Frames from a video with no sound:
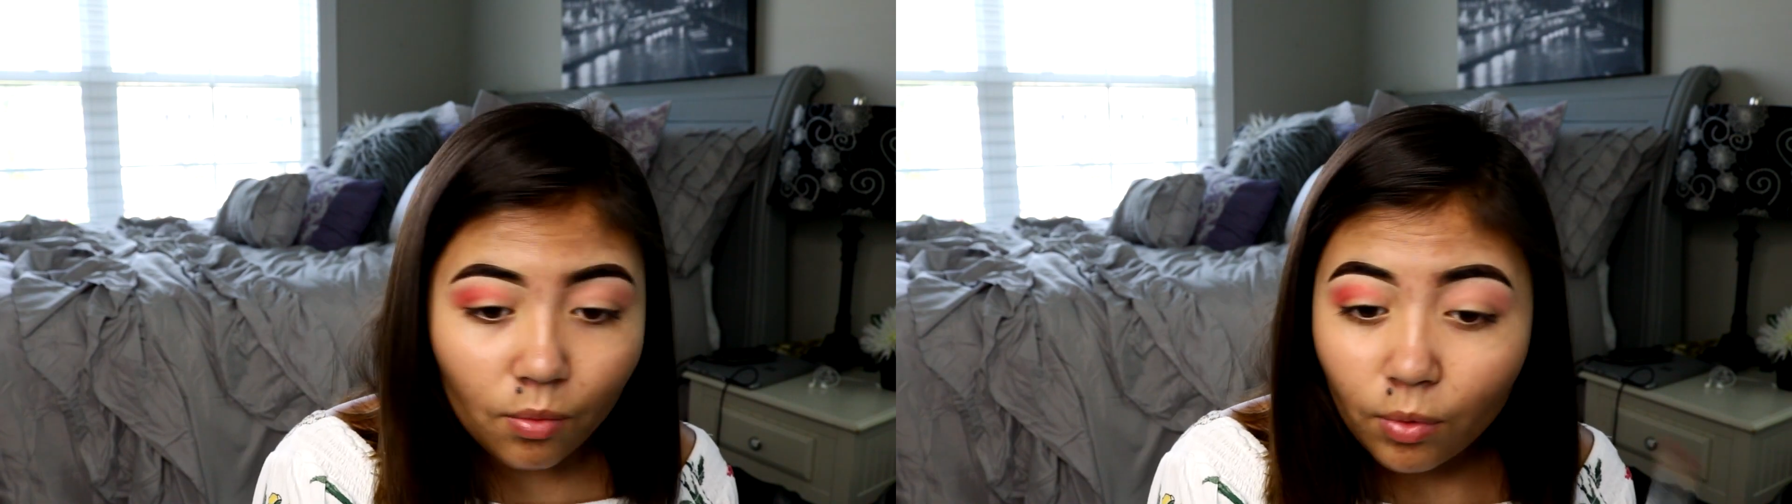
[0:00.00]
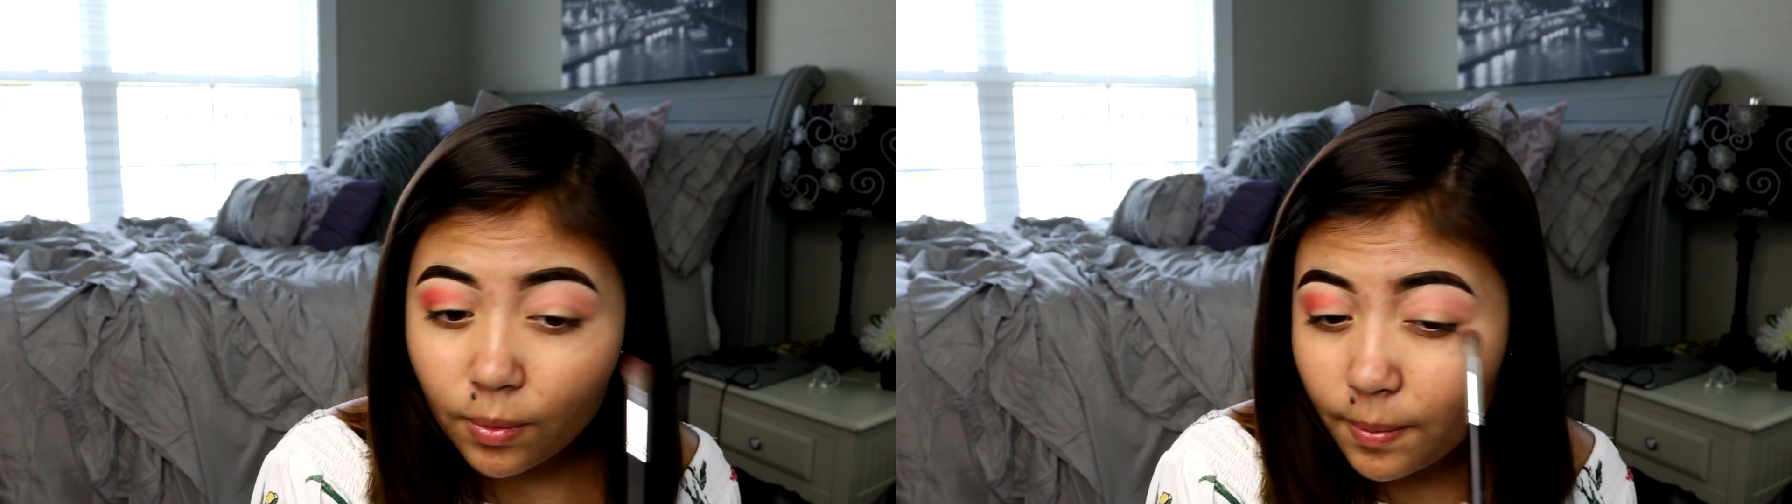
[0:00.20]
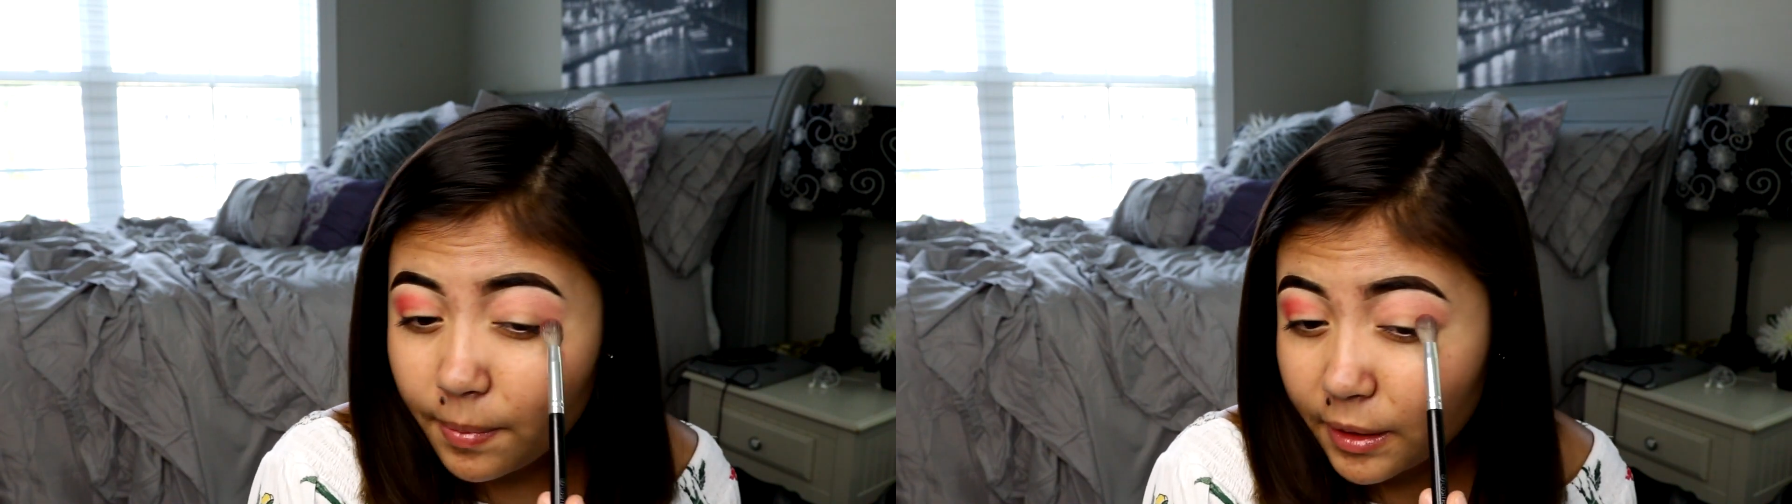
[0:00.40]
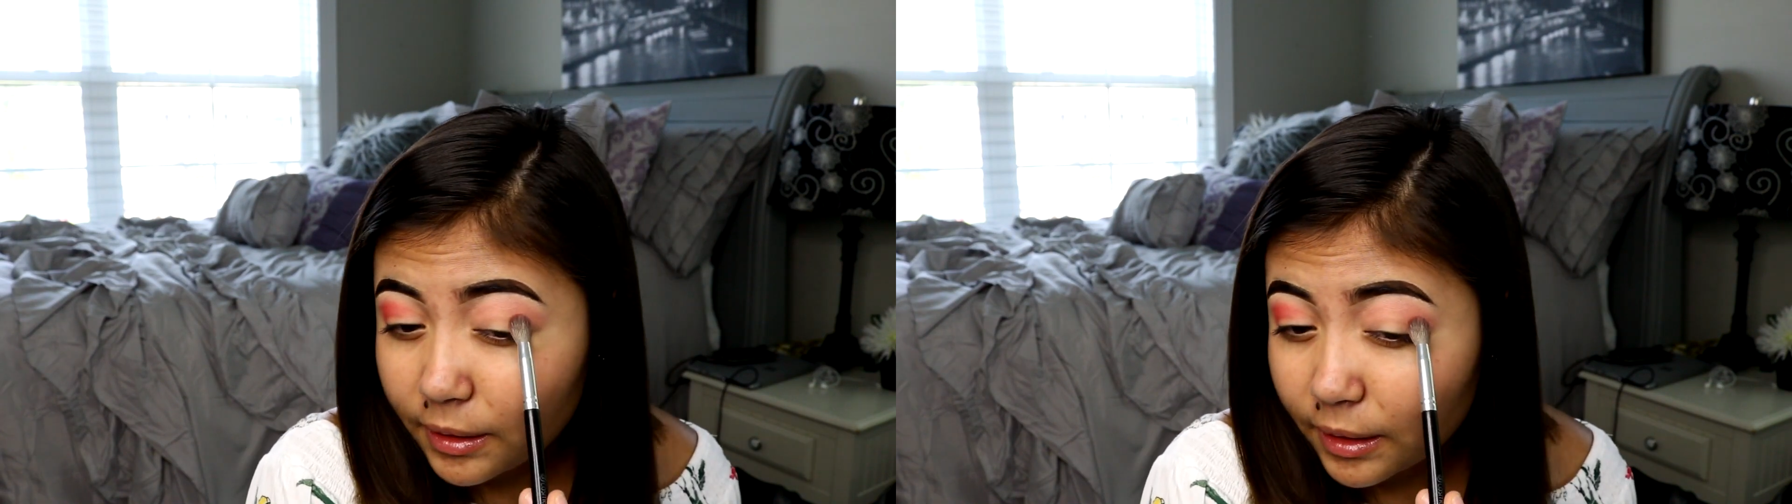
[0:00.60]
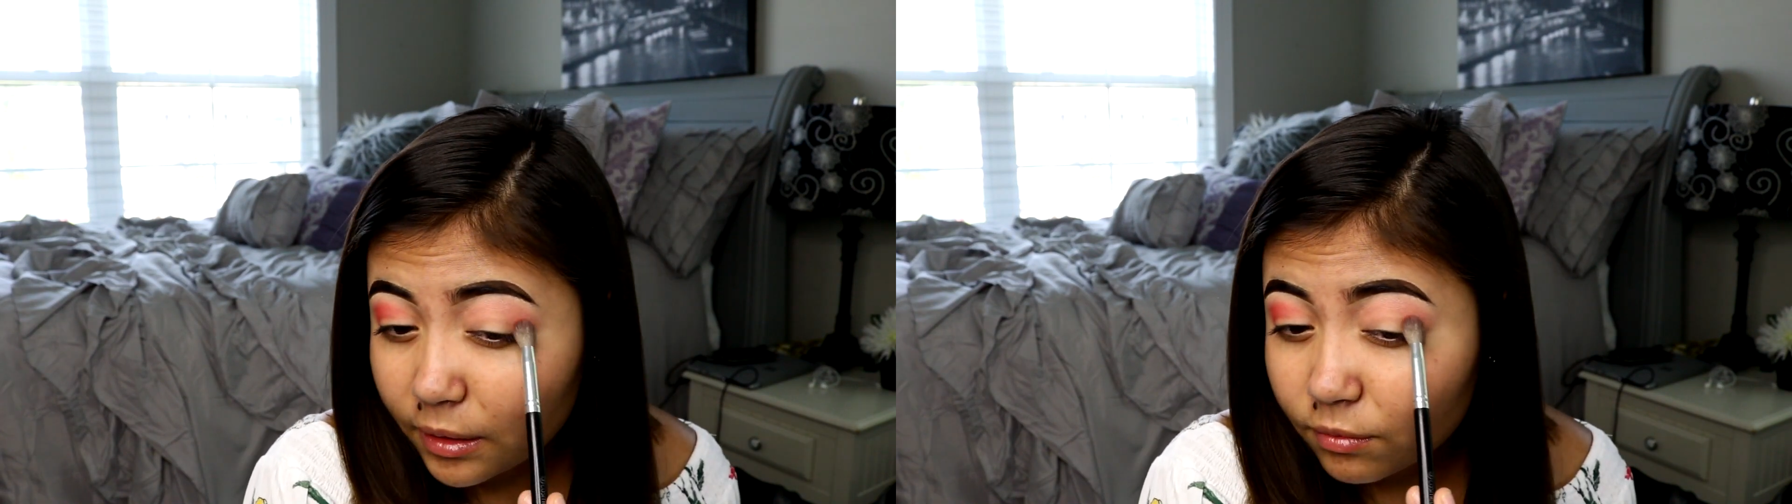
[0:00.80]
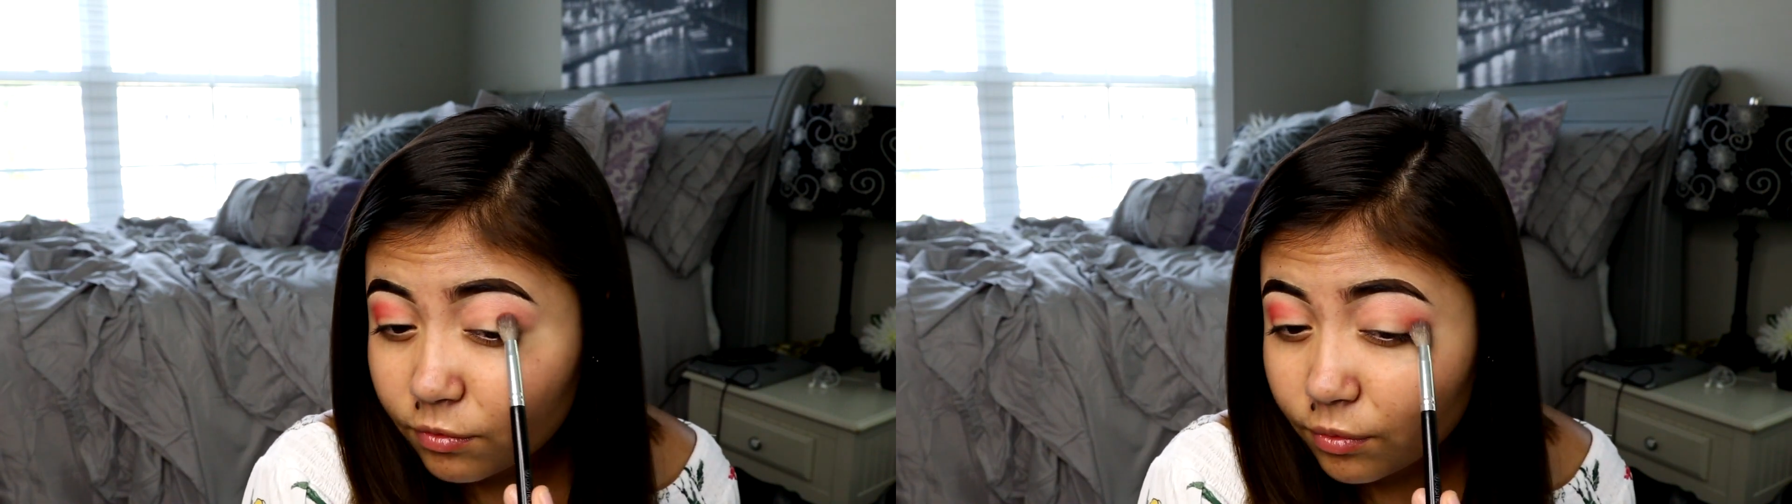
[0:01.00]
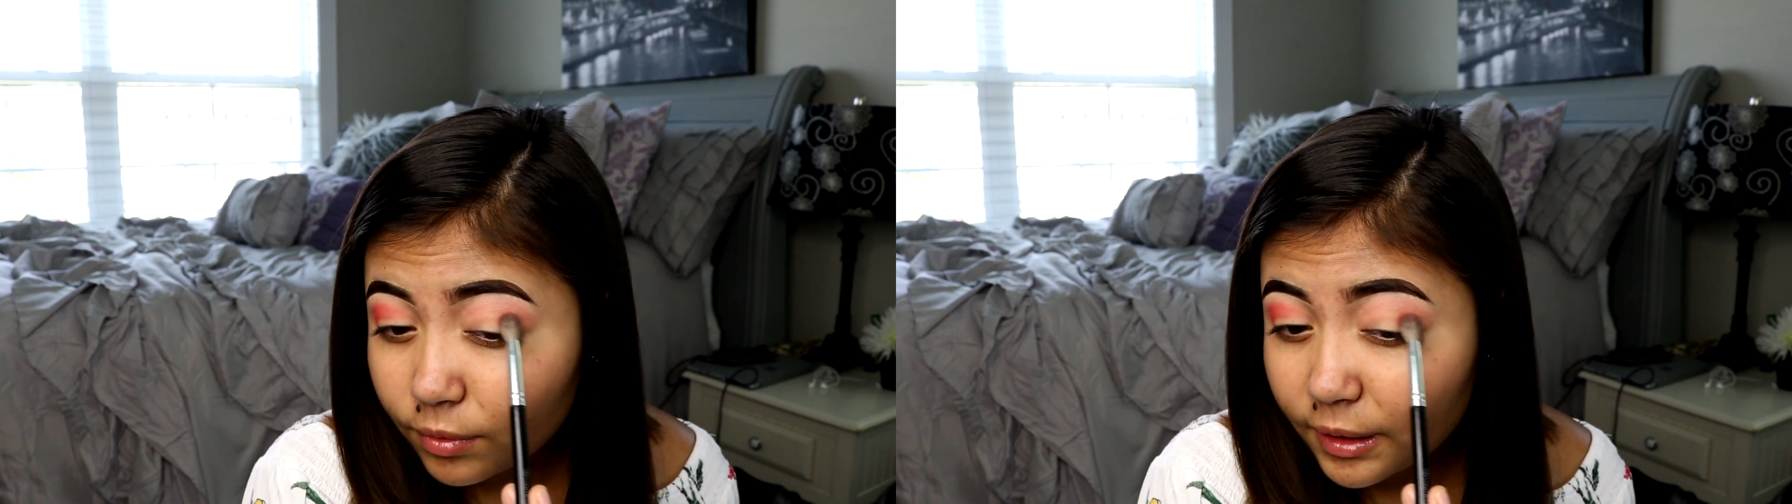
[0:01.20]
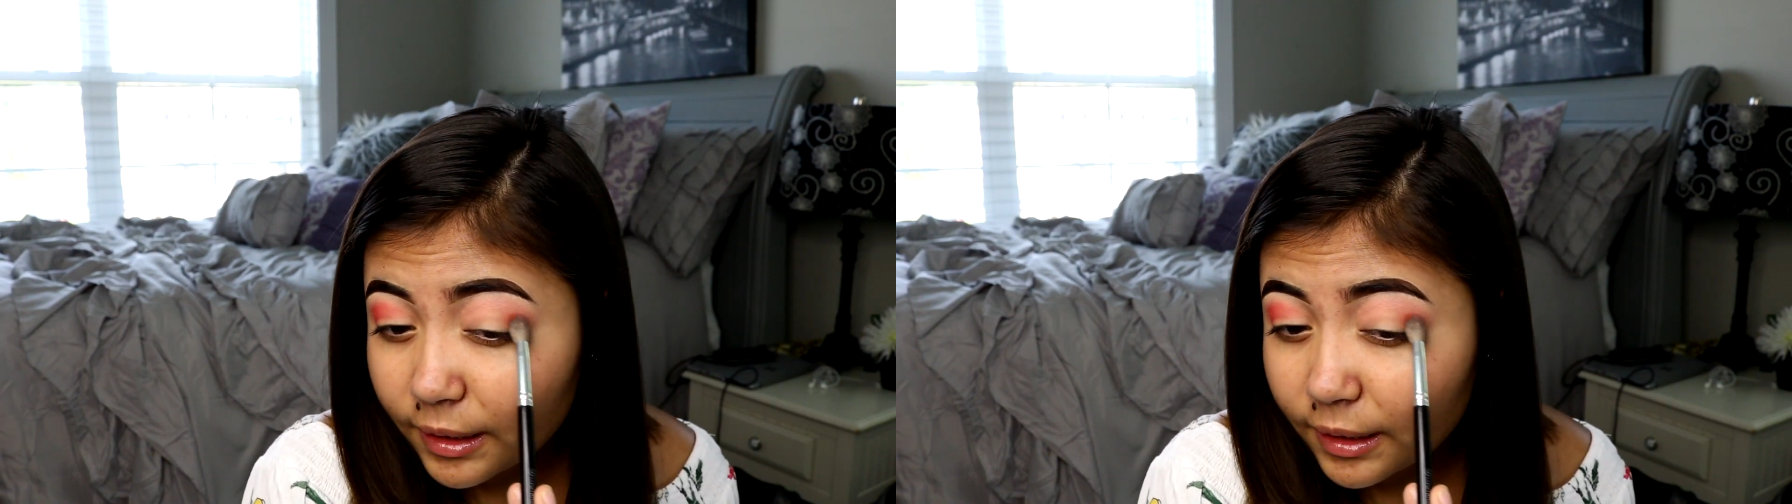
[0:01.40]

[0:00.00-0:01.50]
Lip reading: We'll be blending it fully